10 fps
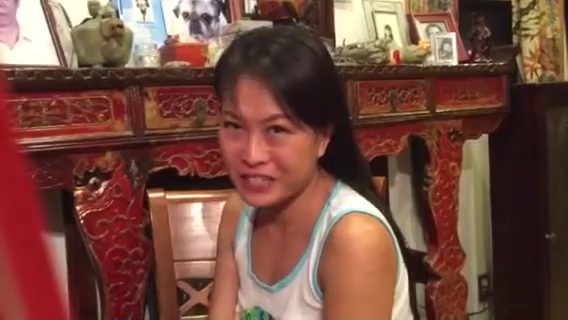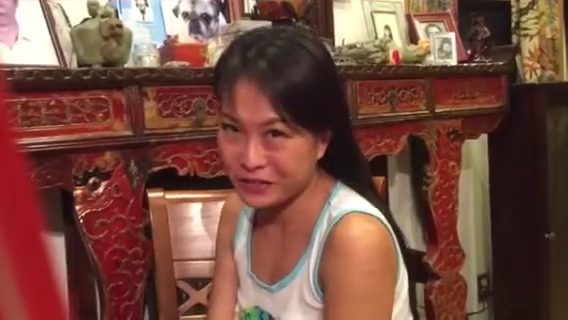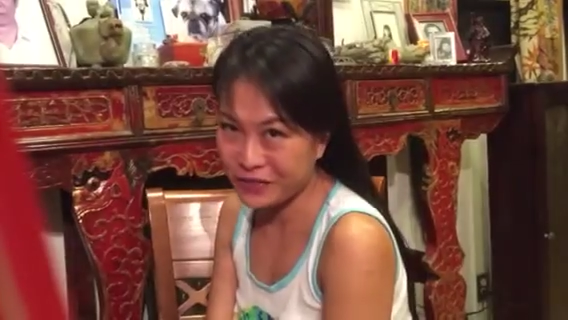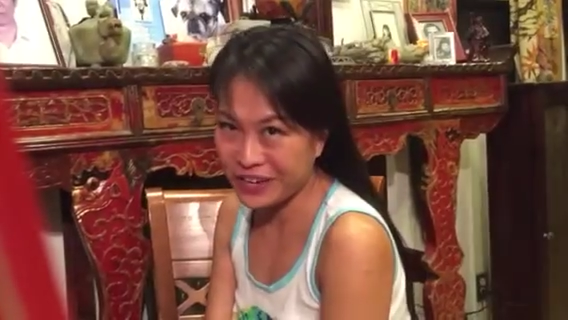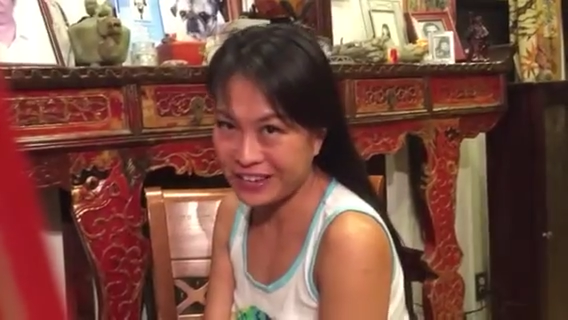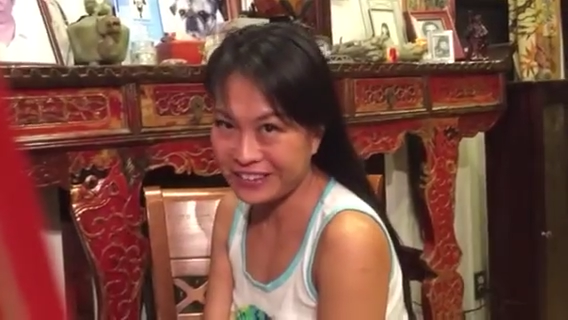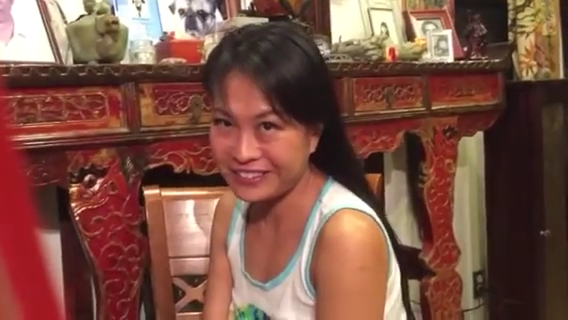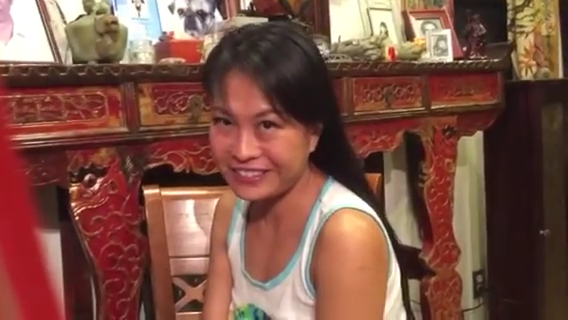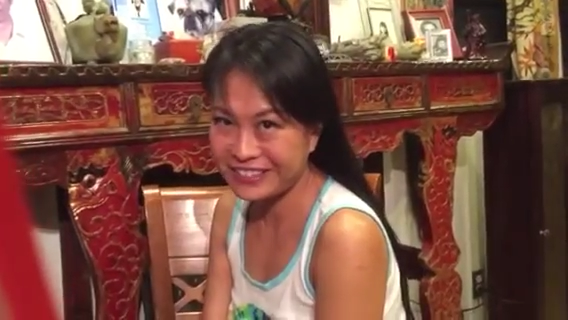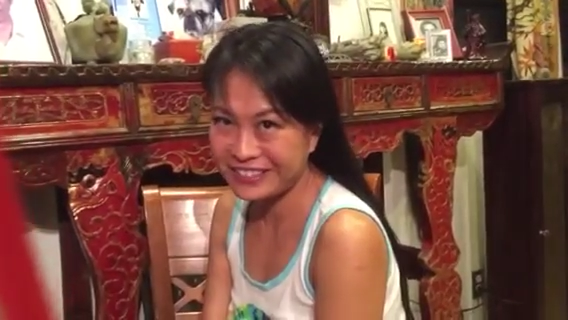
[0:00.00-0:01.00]
Days
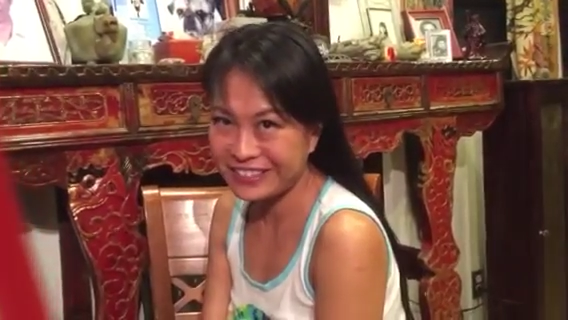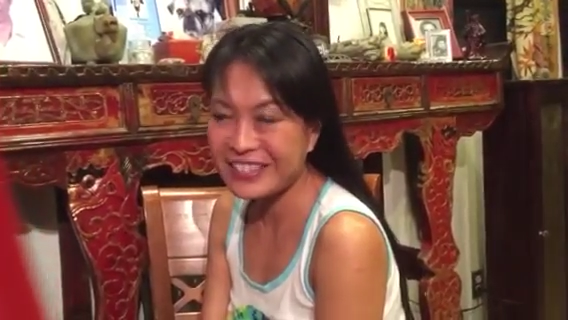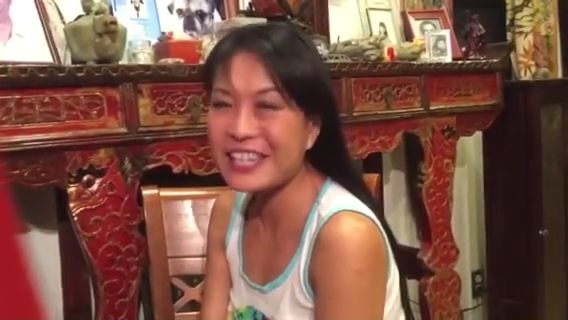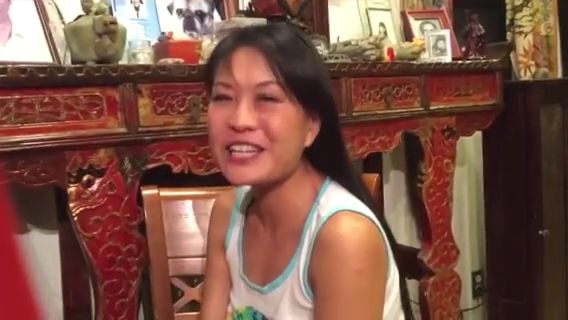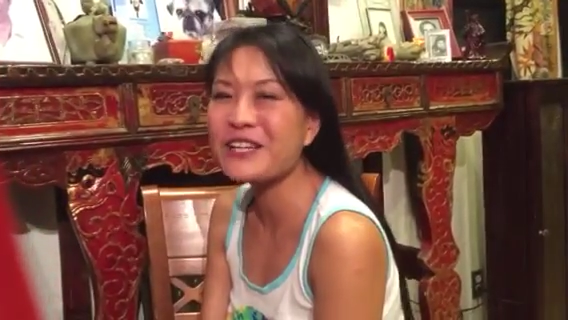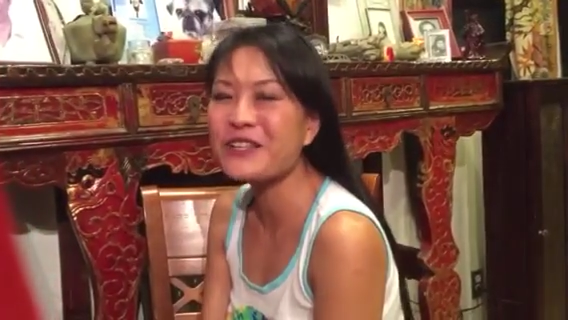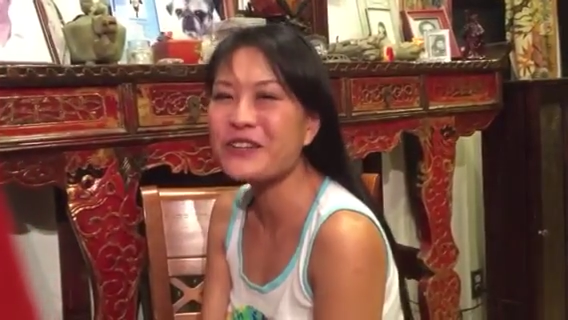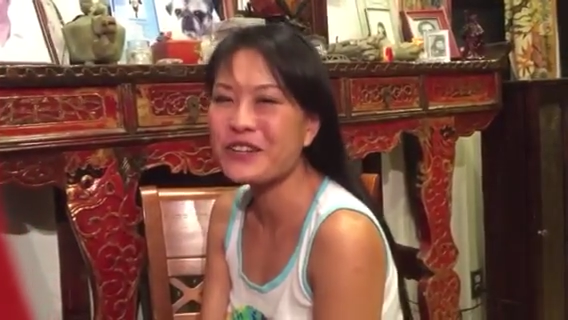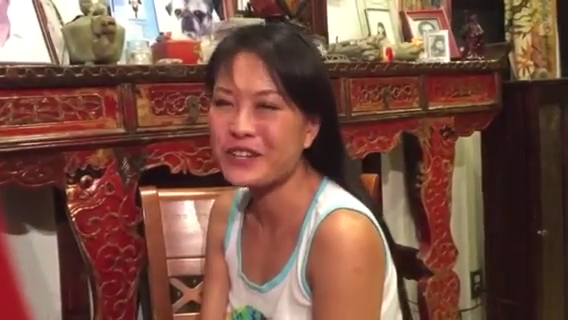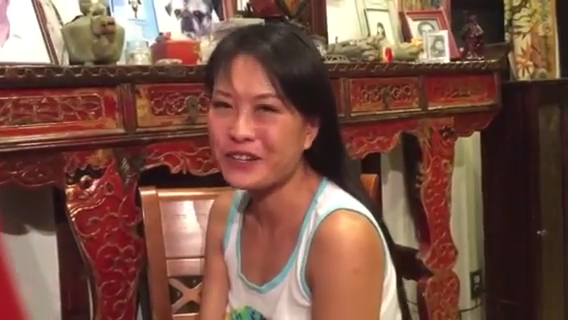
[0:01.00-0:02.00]
fans. Lydia,
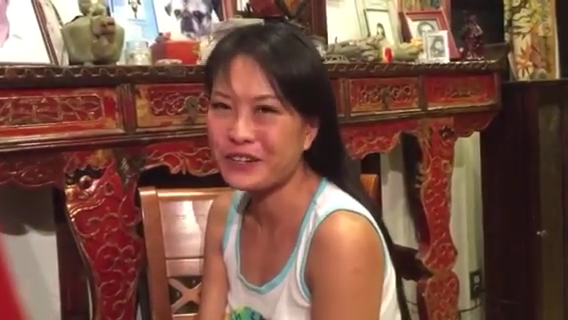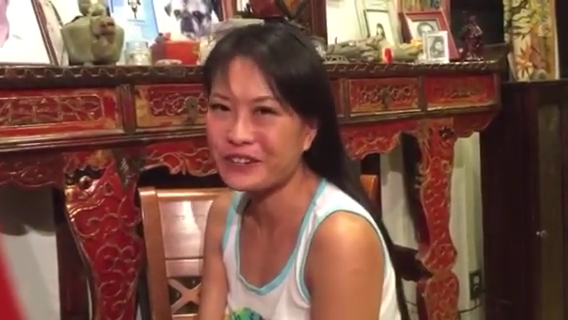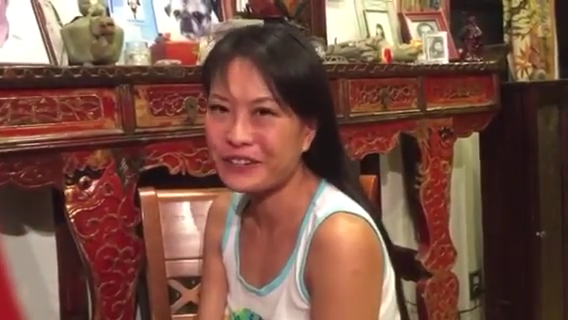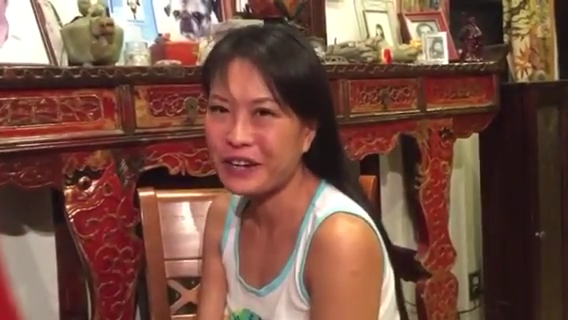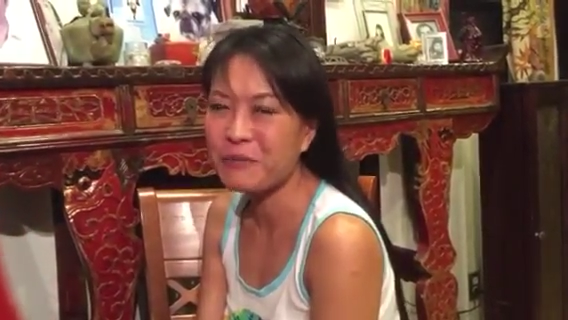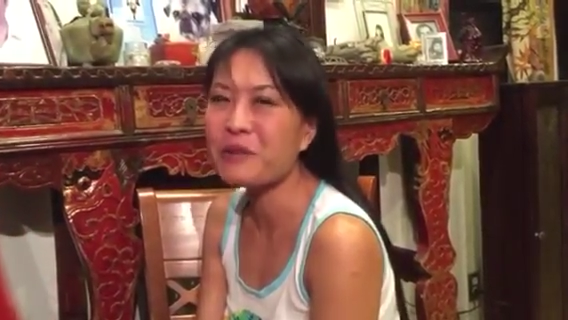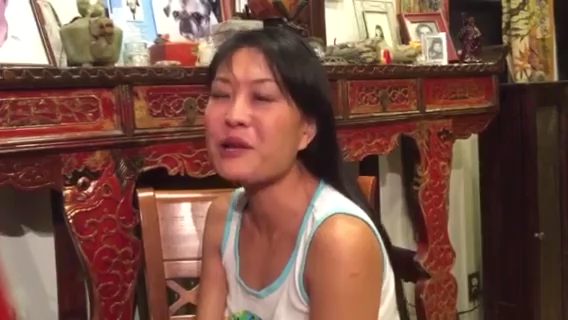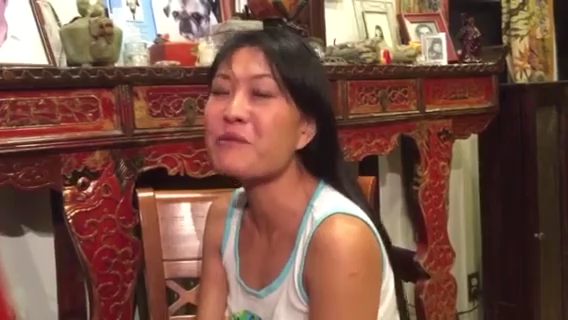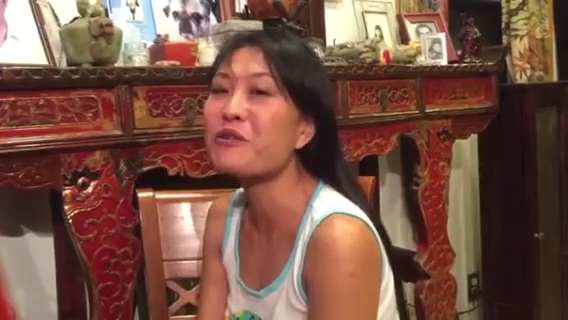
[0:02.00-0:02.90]
look here. I play